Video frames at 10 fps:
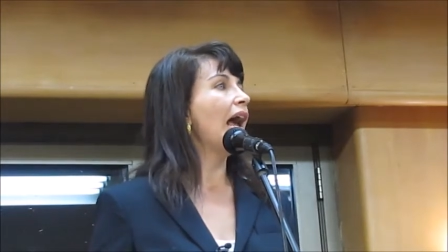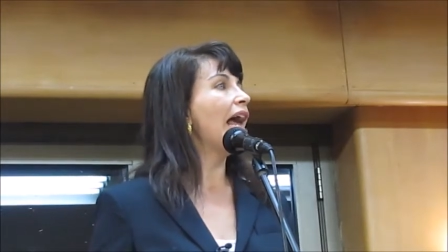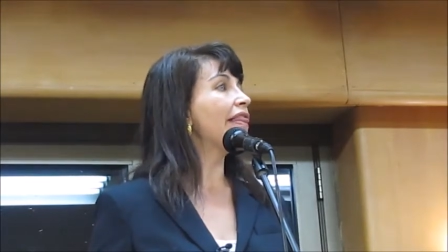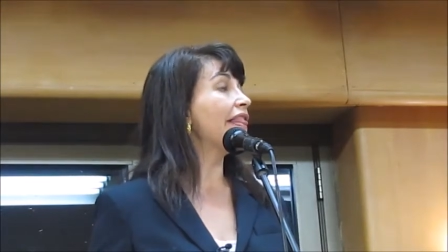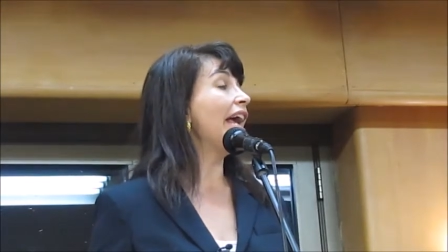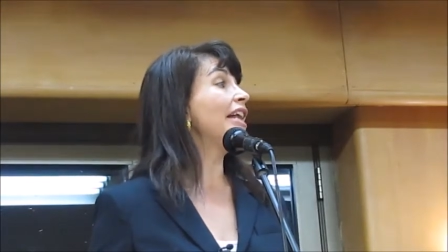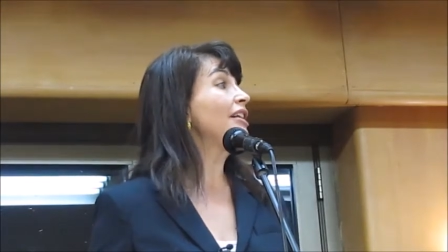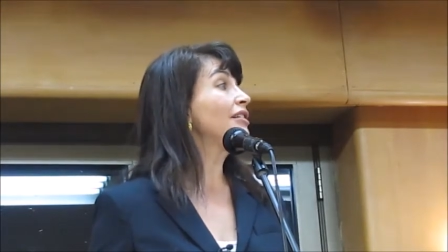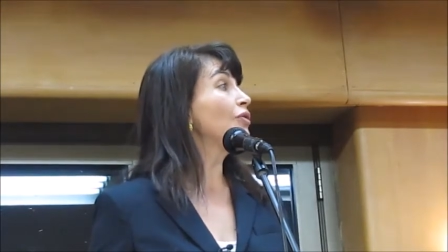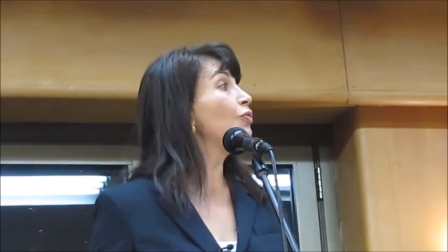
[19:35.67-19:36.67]
And
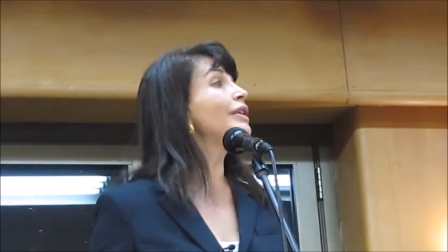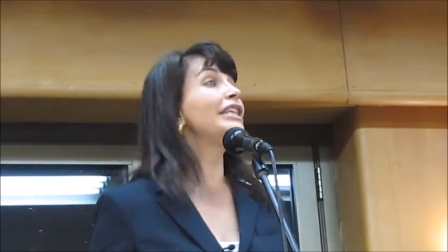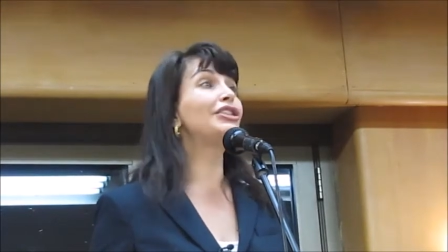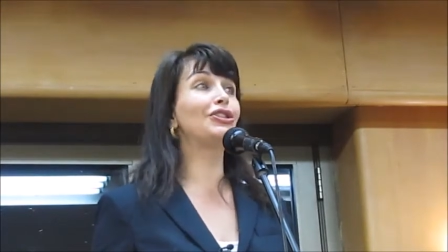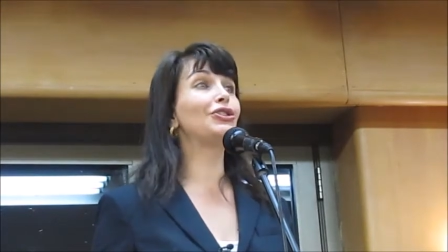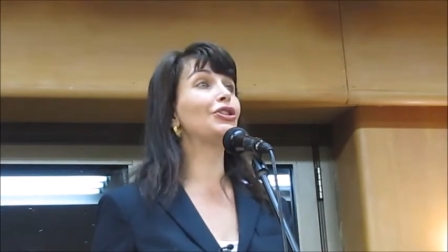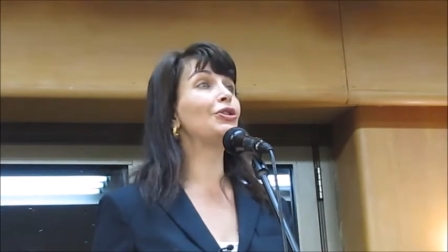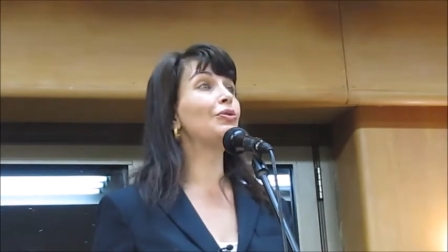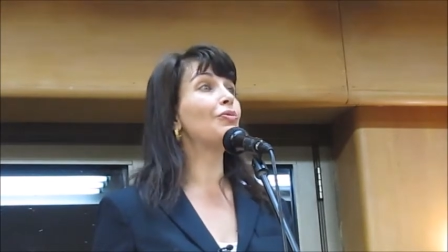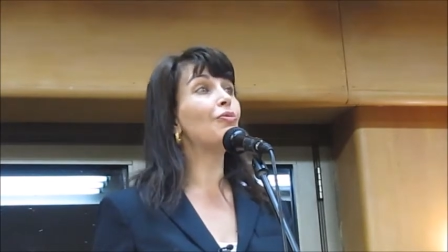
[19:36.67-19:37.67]
then we need to
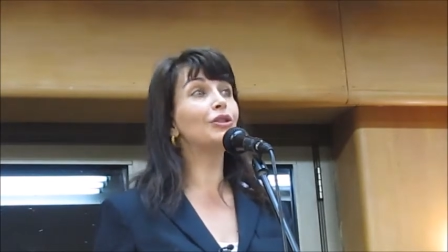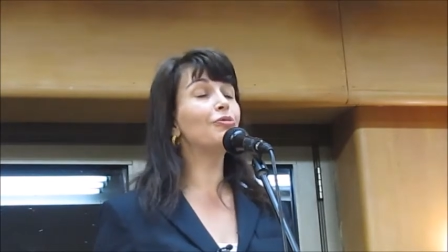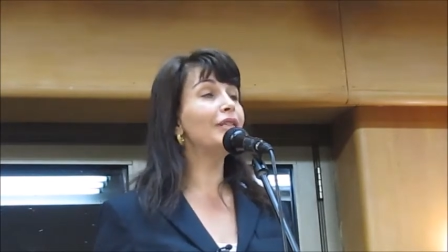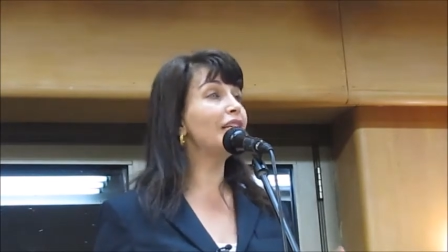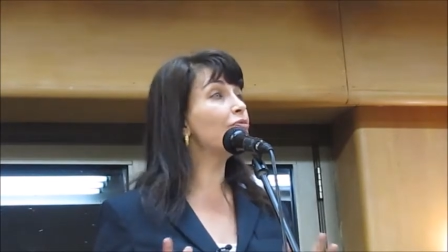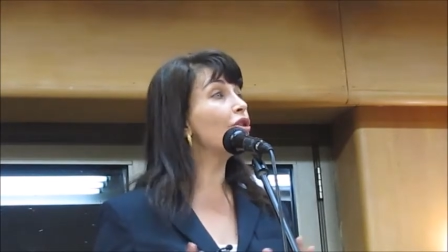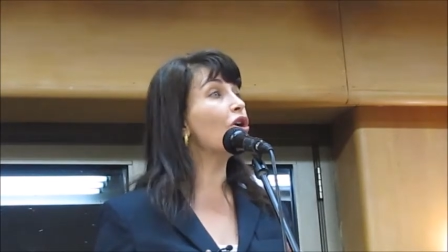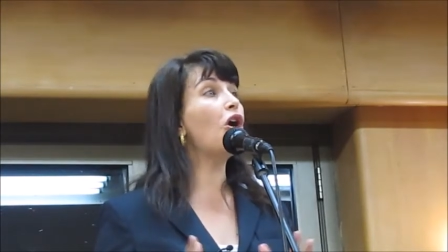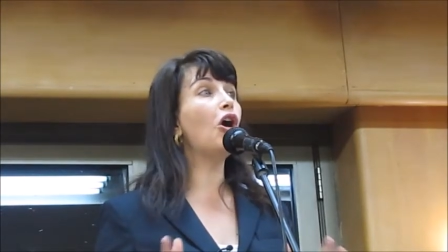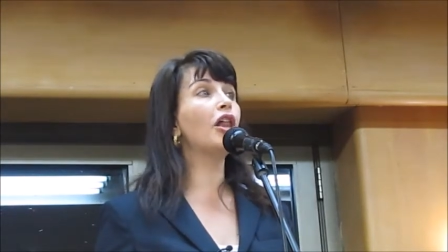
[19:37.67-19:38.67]
do what we did with
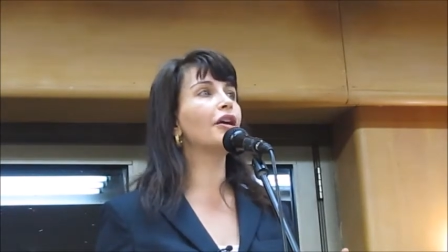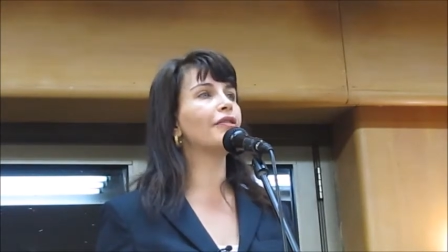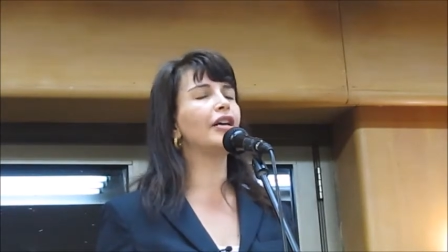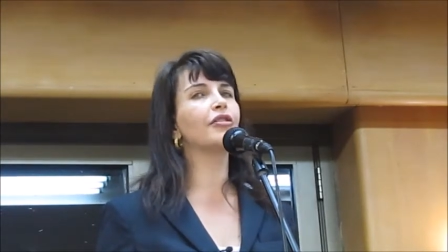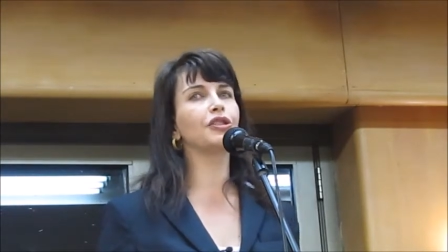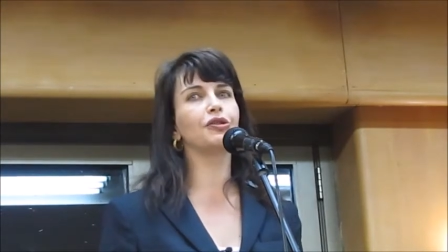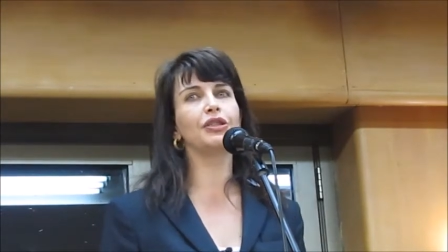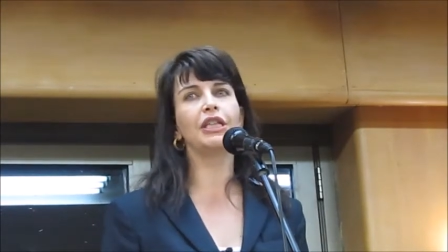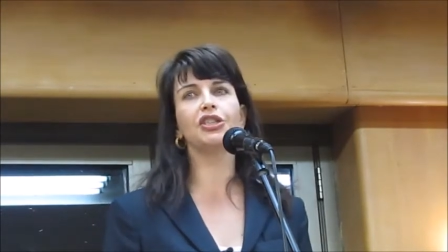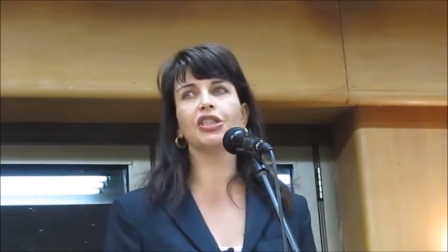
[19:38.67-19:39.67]
all our other
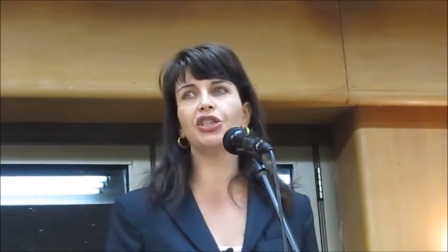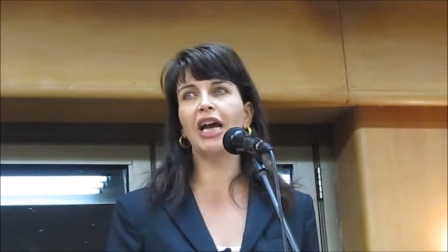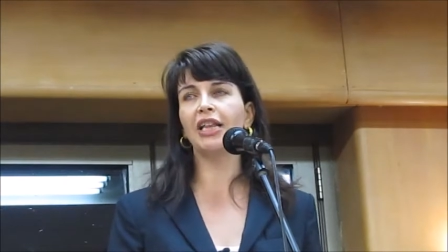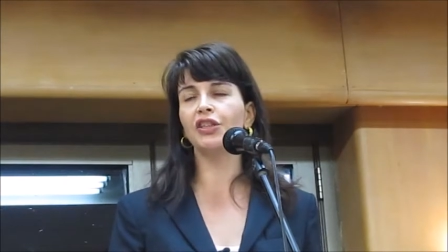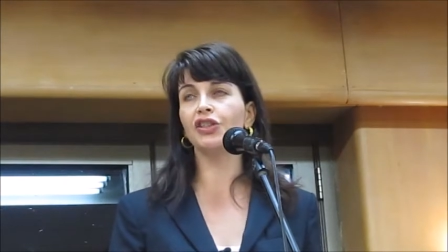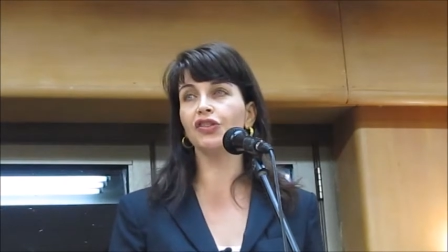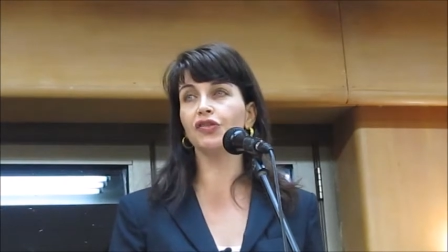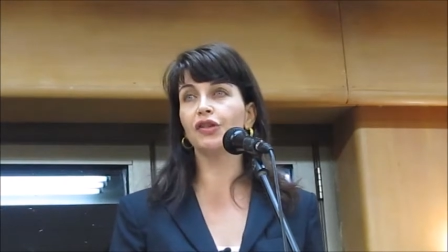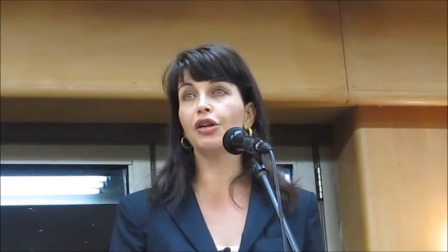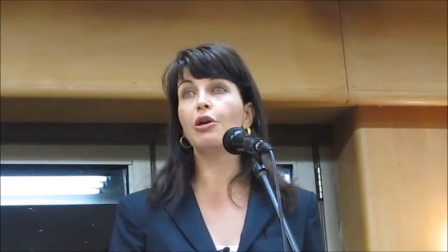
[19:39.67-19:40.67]
strategic
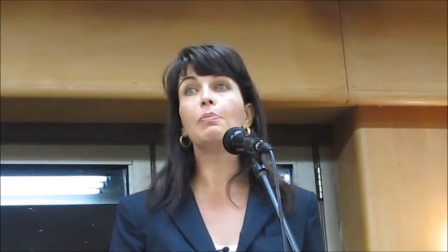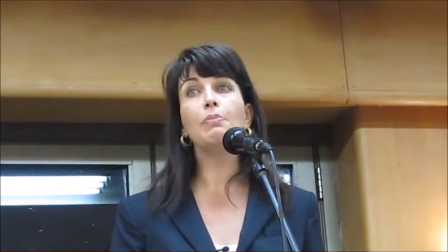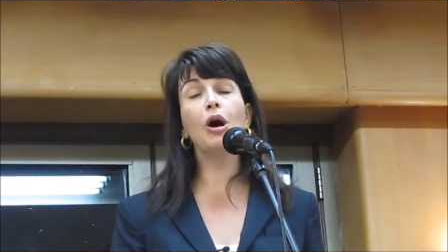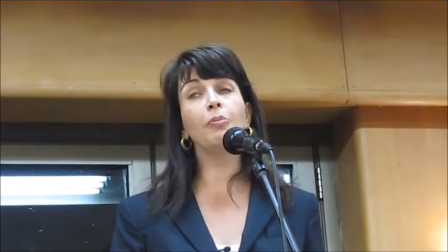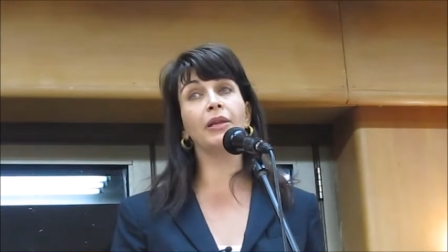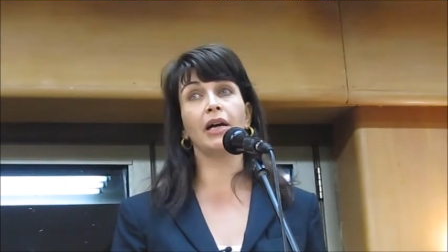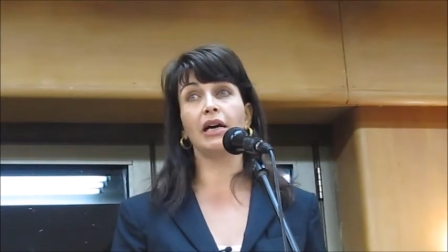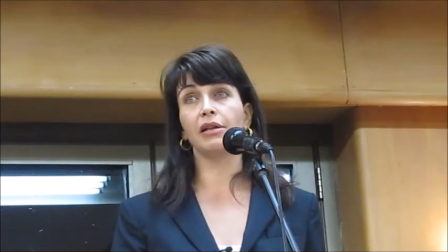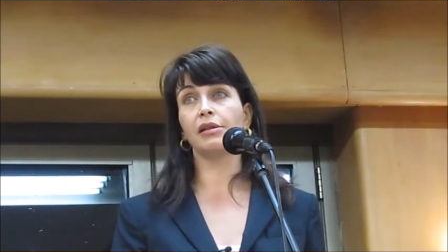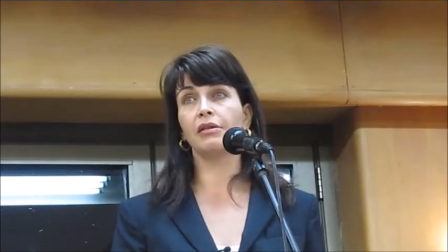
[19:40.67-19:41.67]
challenges,
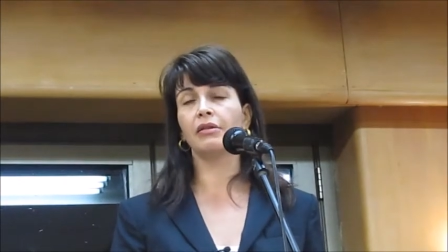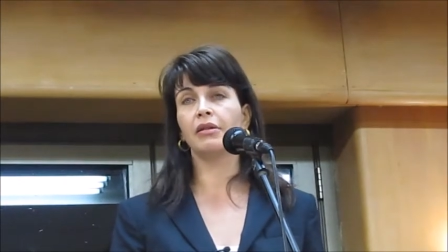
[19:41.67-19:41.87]
mobilize